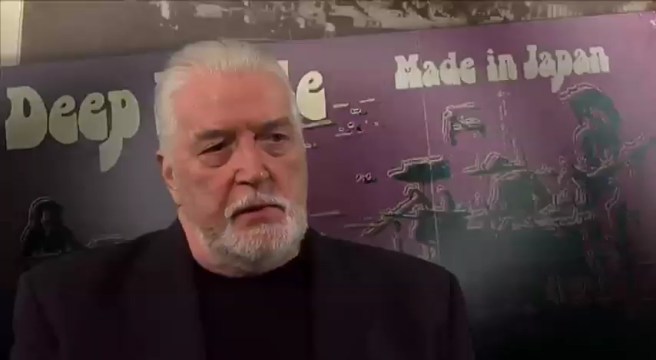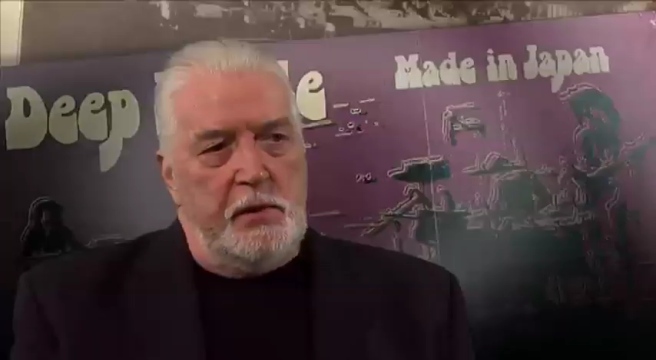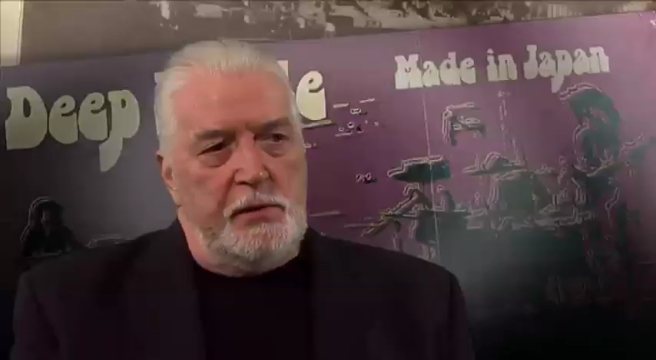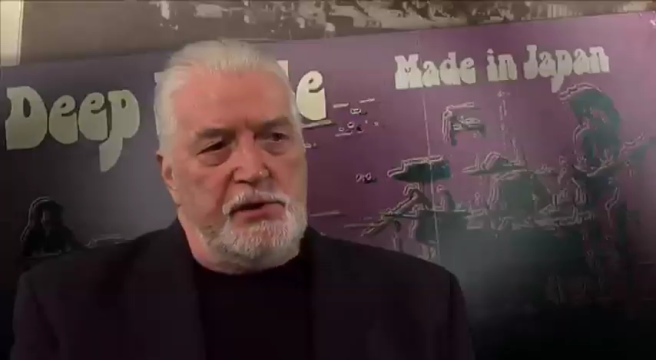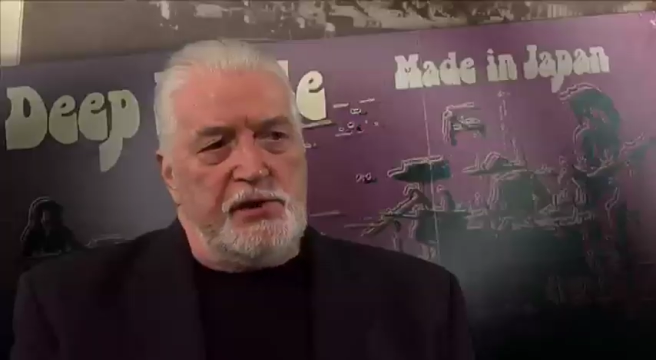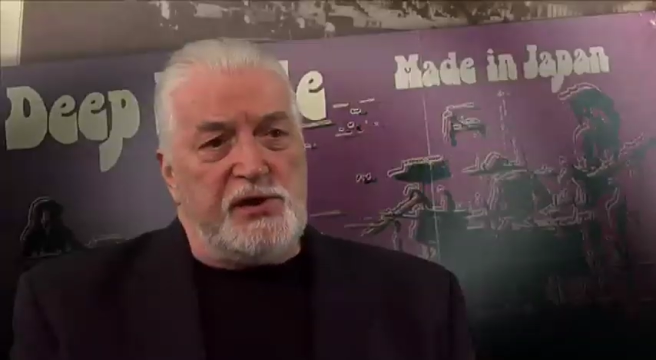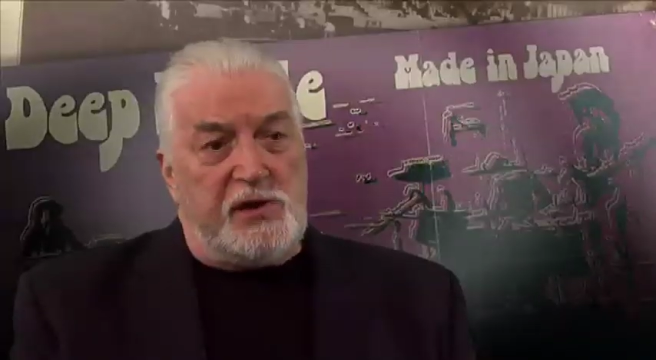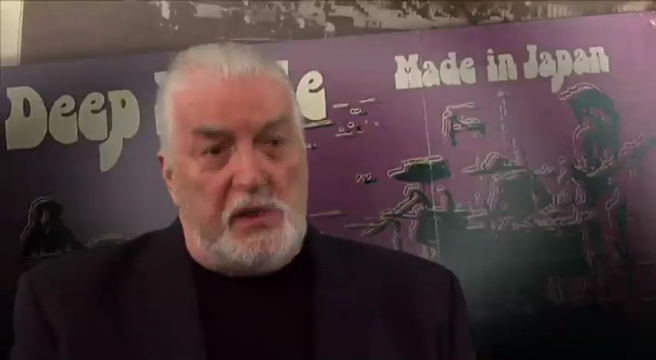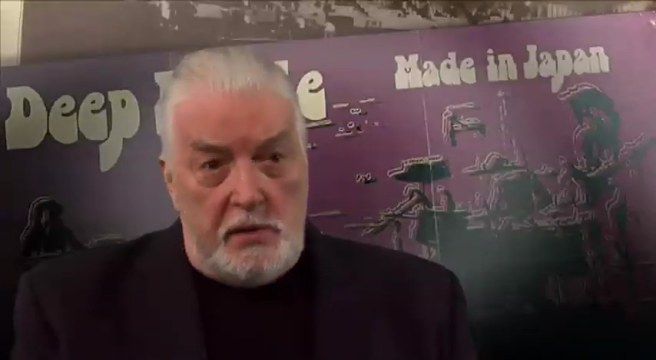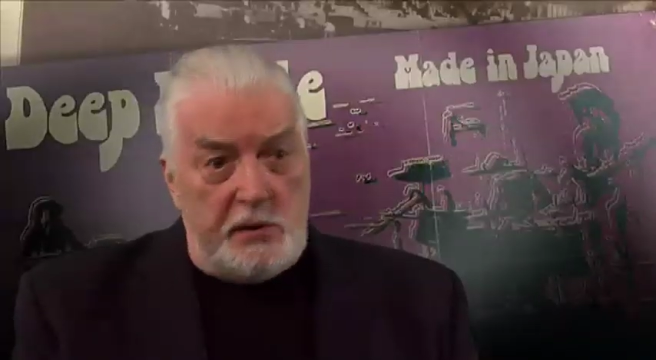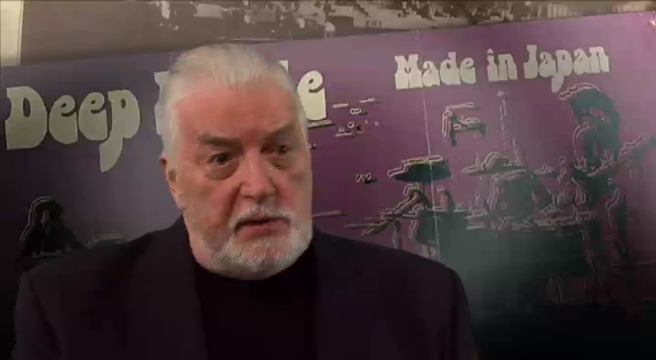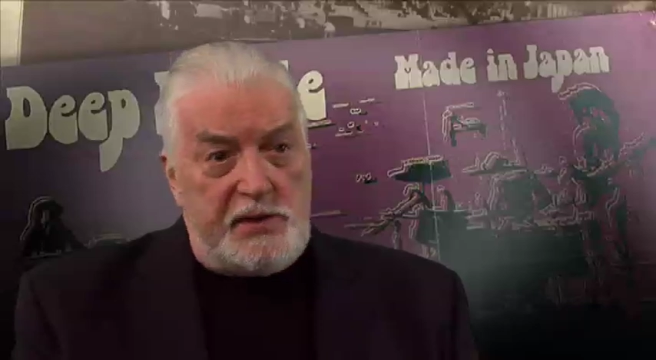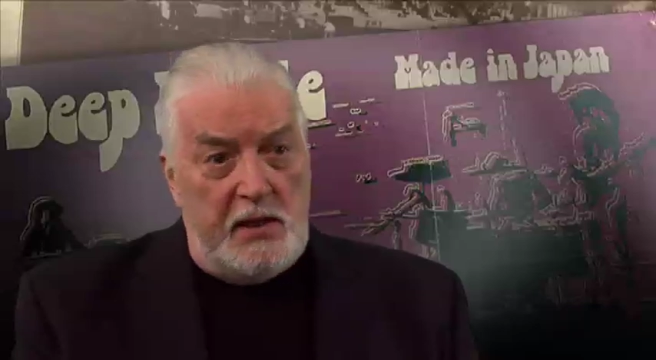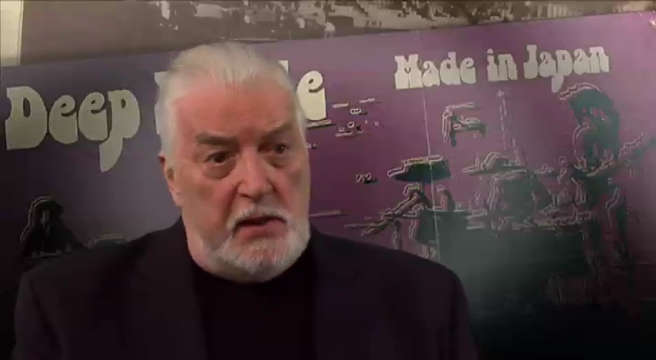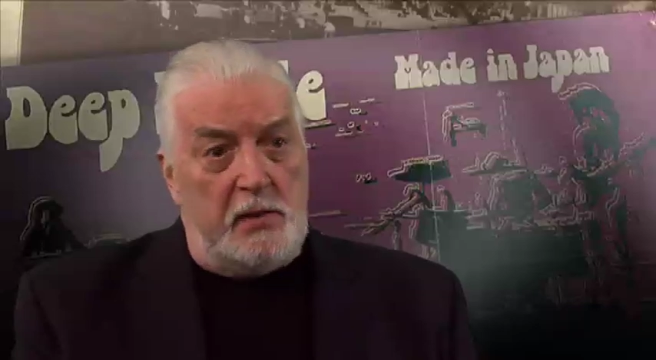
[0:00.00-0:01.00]
and still
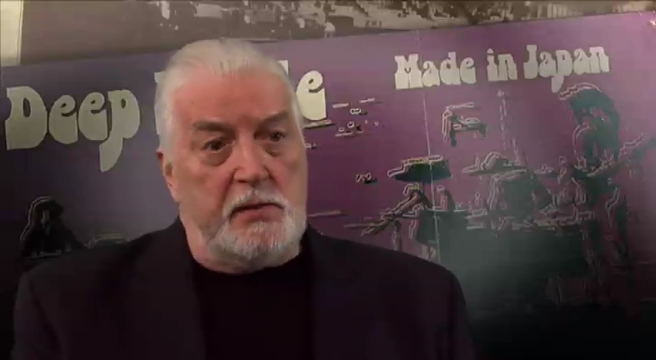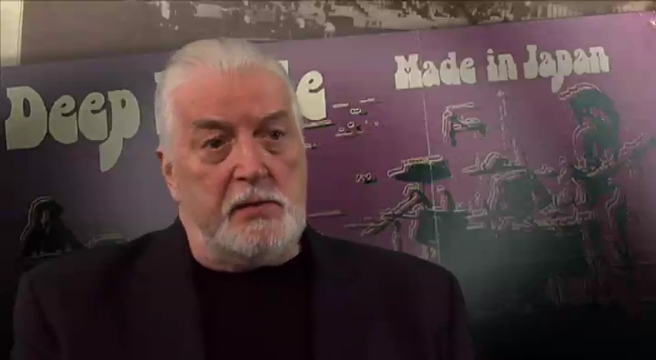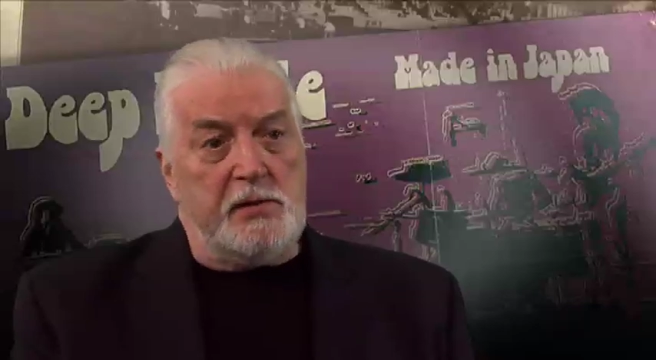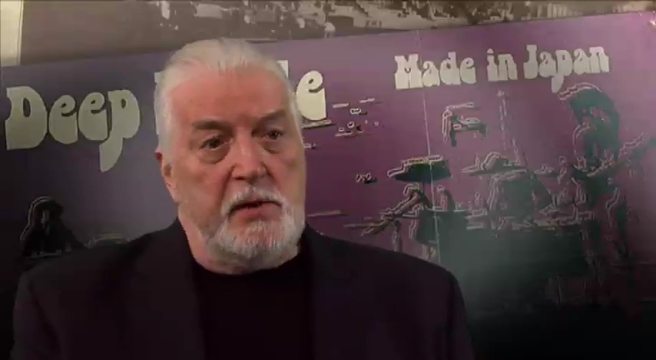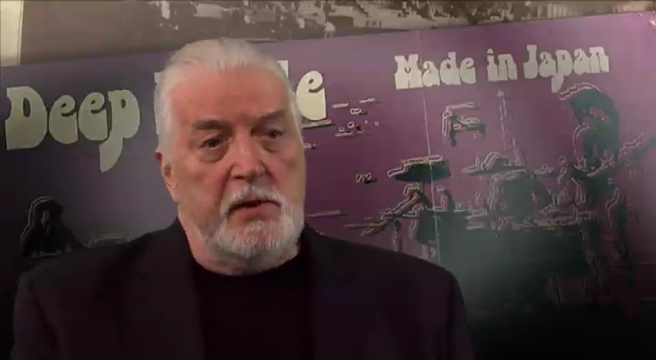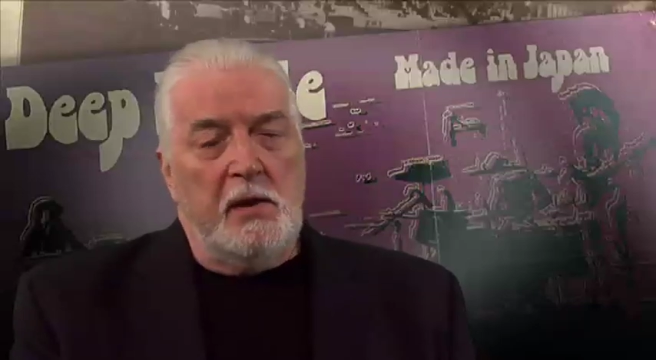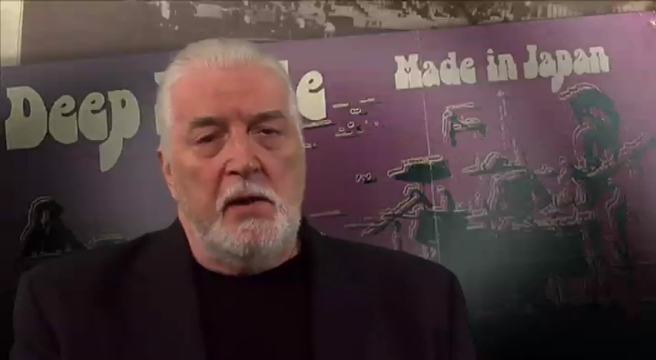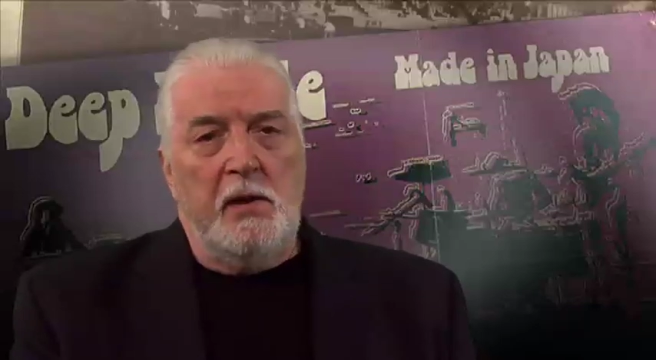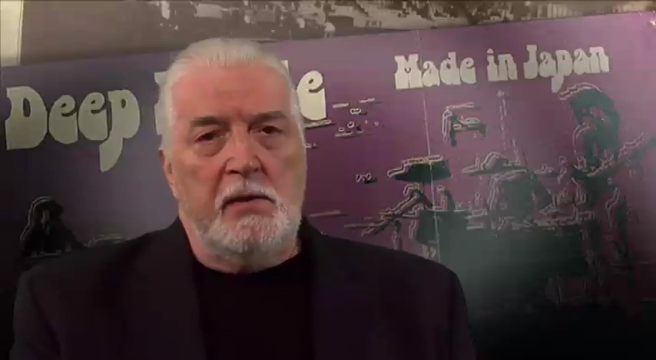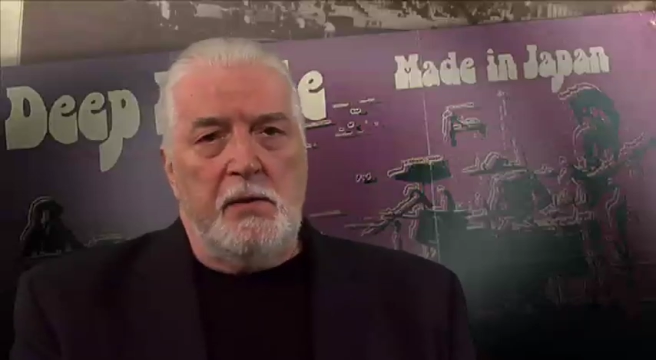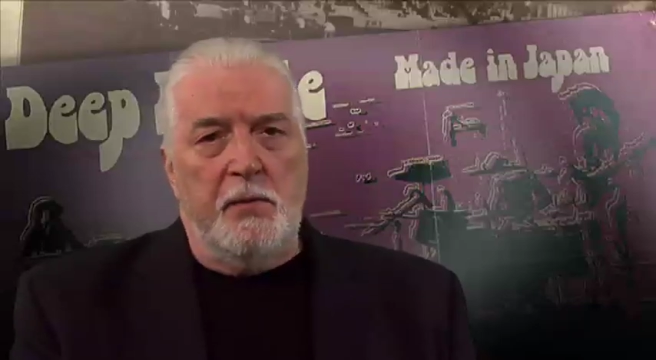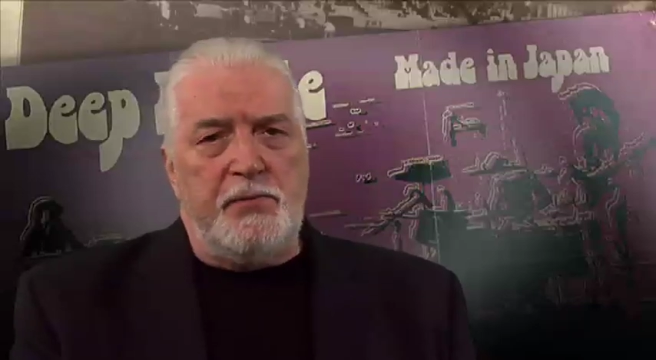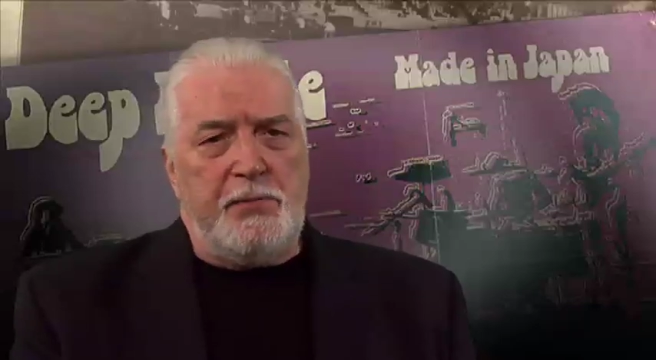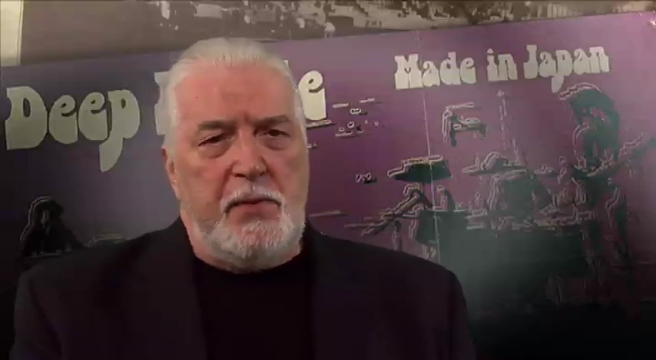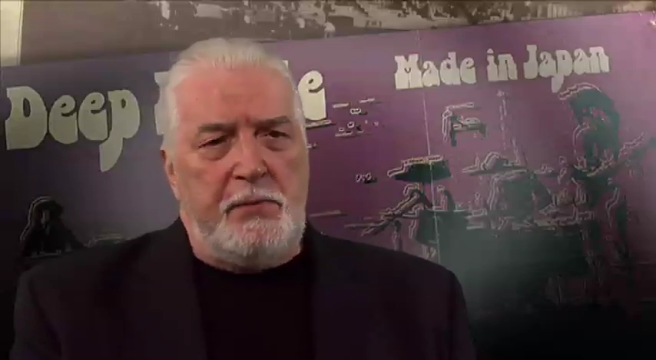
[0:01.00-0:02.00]
sells,
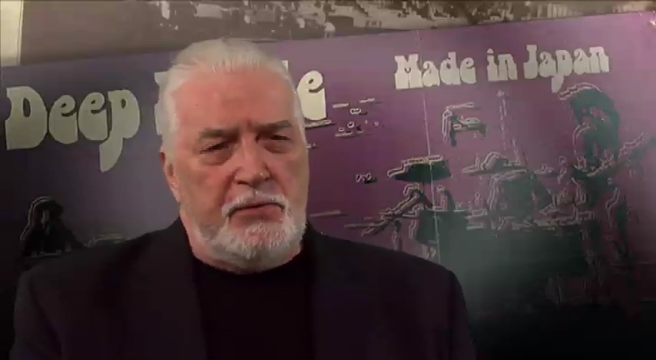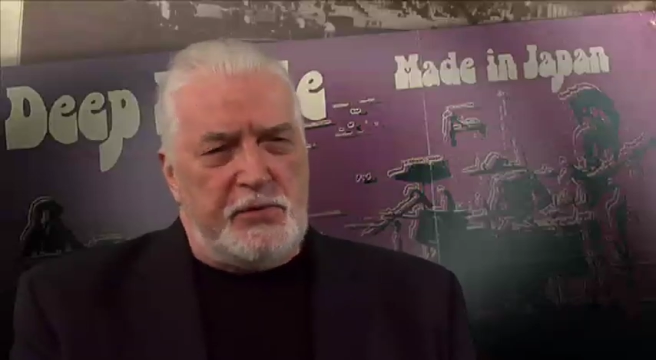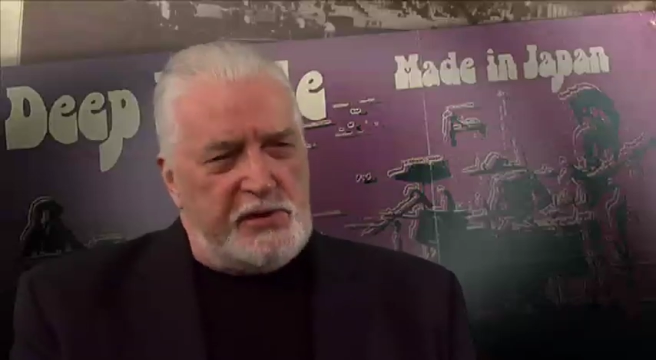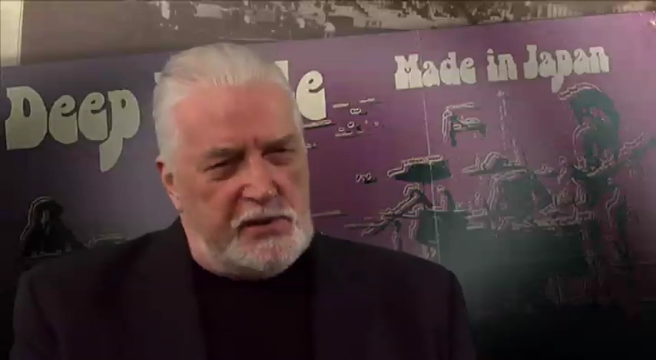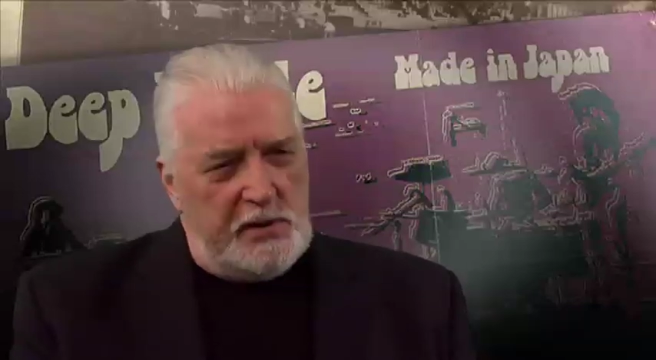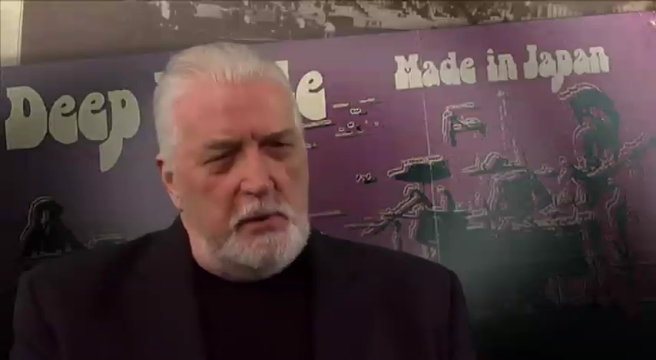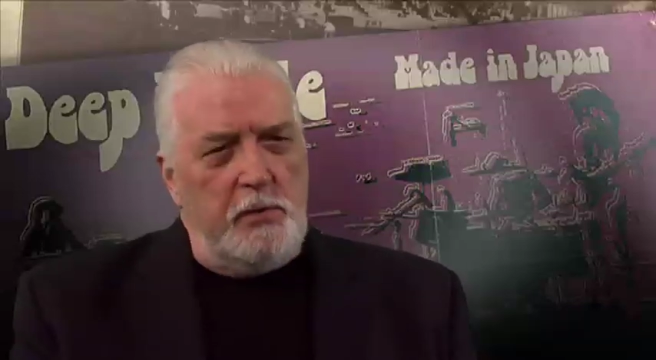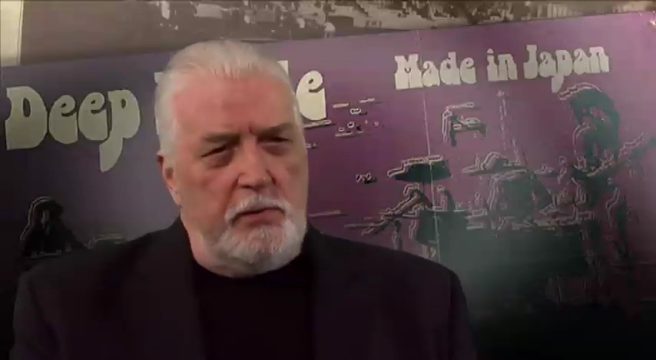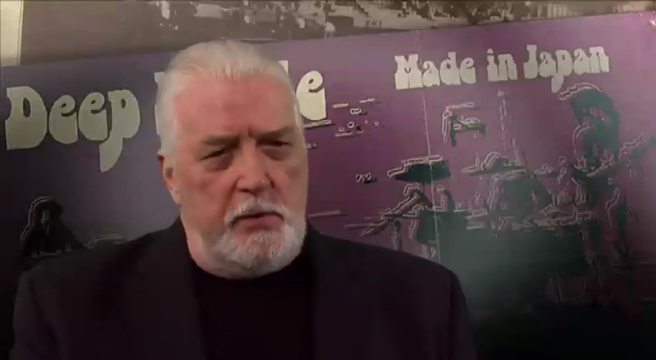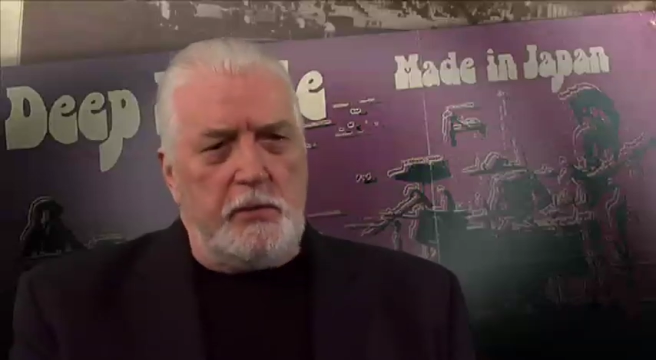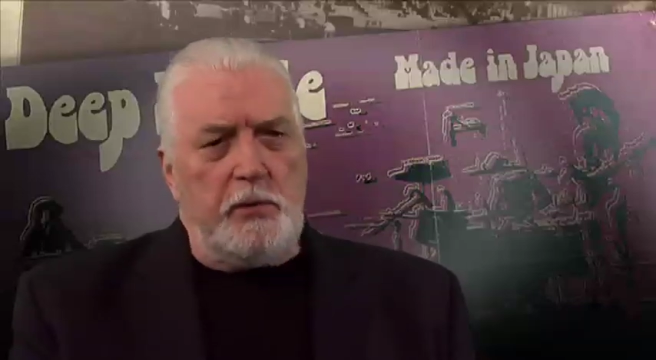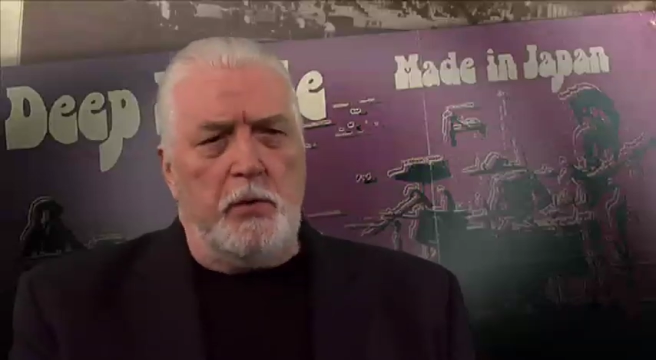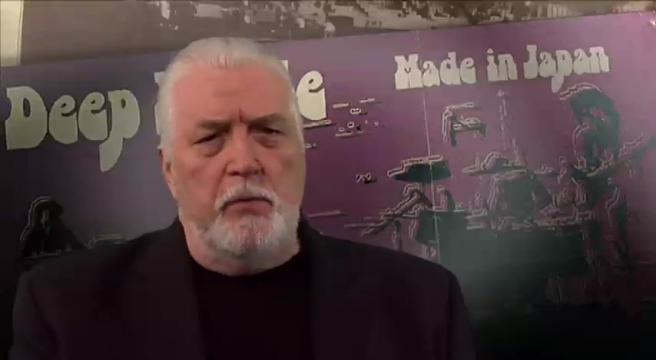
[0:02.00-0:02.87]
and people still